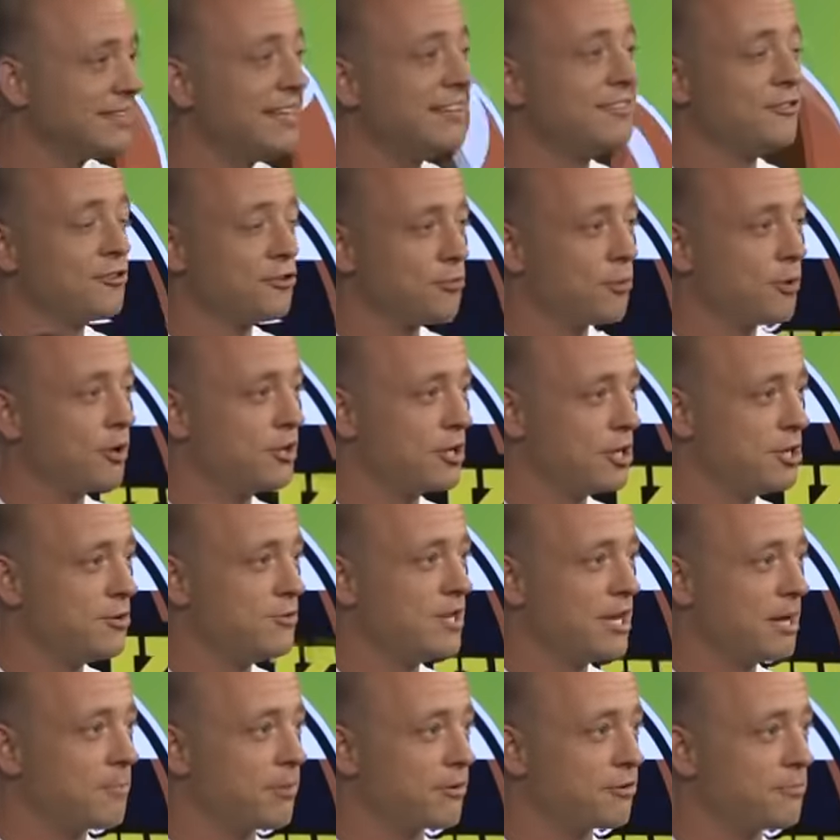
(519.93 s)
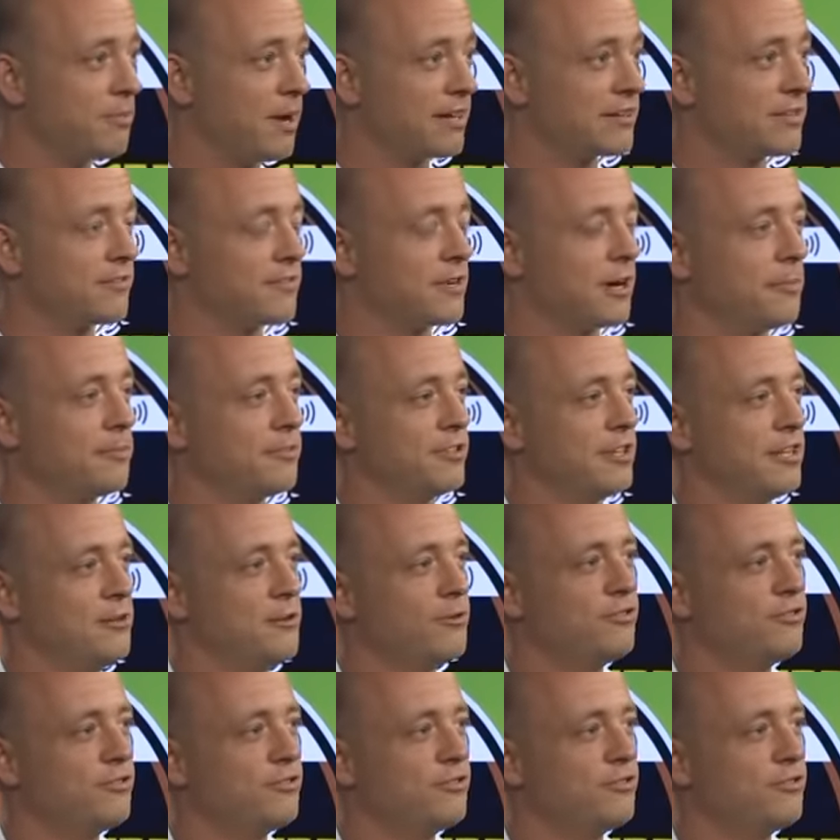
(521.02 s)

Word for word: This is where the unique perspective comes in.